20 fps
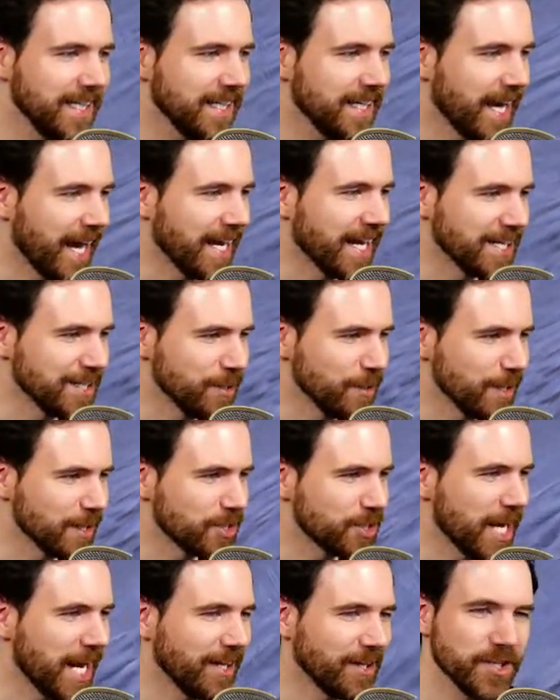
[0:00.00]
And I do the
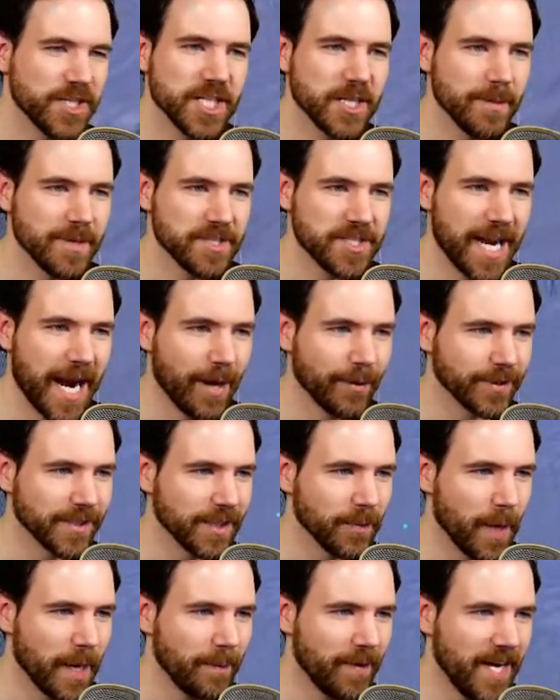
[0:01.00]
challenge in the most cowardly
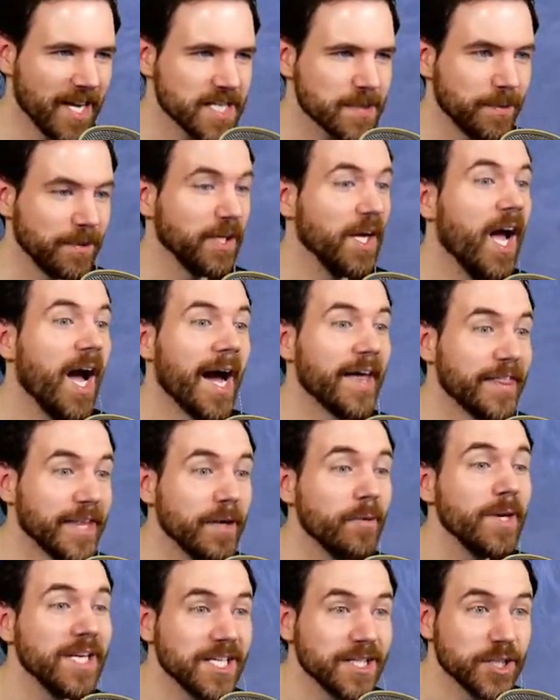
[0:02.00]
way possible. I think
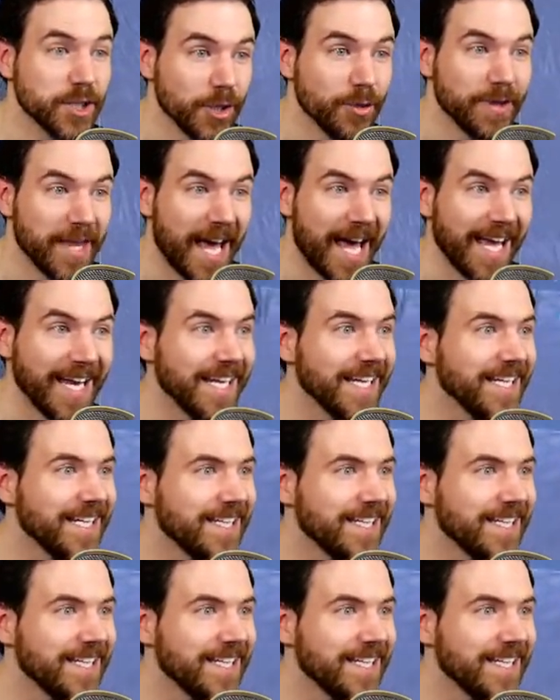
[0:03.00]
we can do that.